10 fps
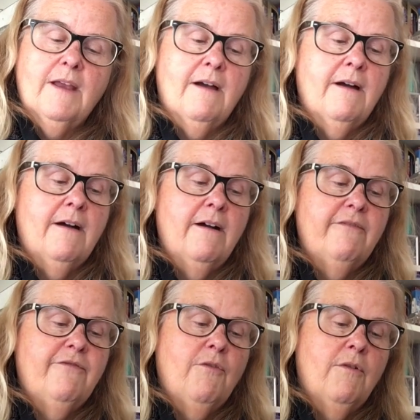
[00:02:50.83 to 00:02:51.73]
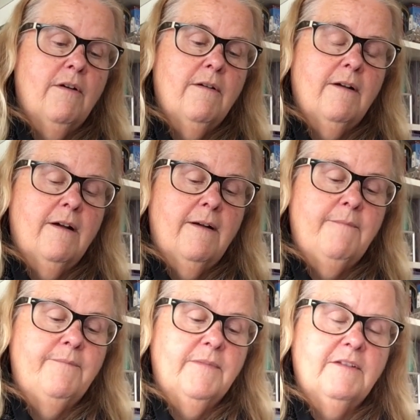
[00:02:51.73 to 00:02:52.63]
uh, for,
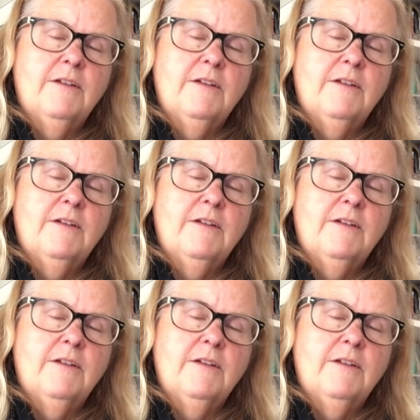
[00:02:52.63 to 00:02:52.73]
um, it's